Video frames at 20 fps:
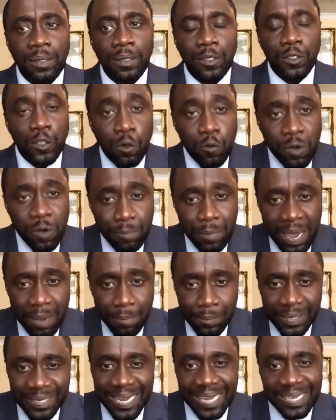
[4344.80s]
to
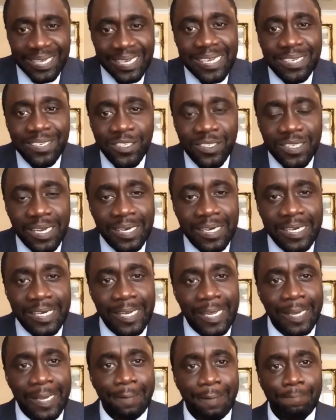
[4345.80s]
remember that He is still
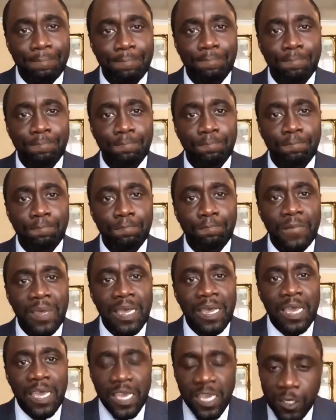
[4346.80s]
leading.
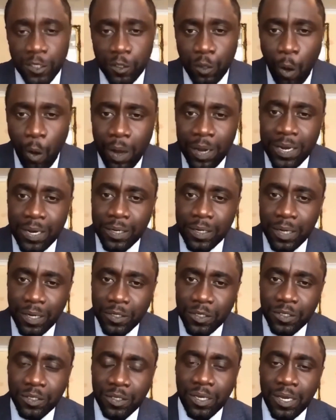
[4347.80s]
He is calling on
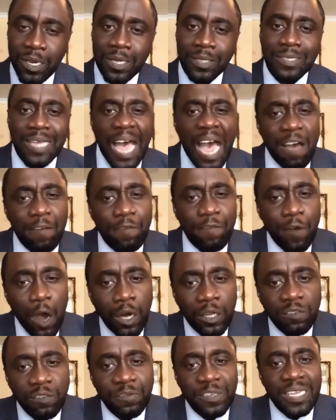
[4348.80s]
us to have
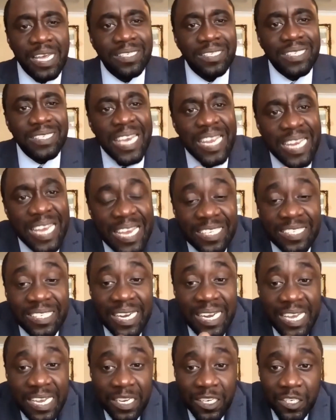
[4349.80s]
confidence in His
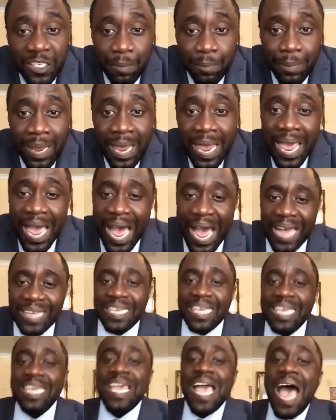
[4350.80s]
leadership as
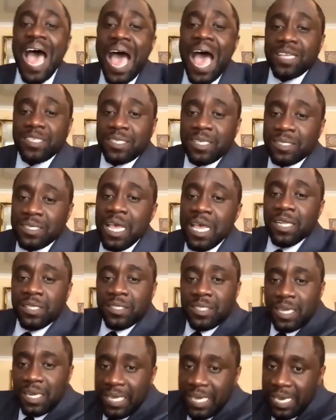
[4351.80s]
He asks us
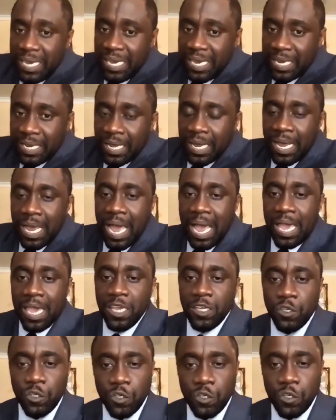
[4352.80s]
to lead
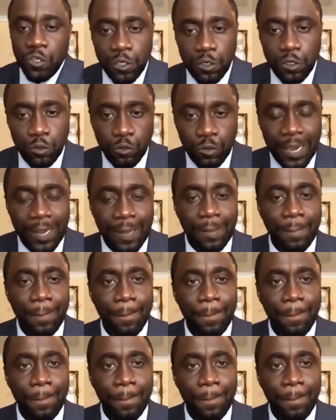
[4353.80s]
His children.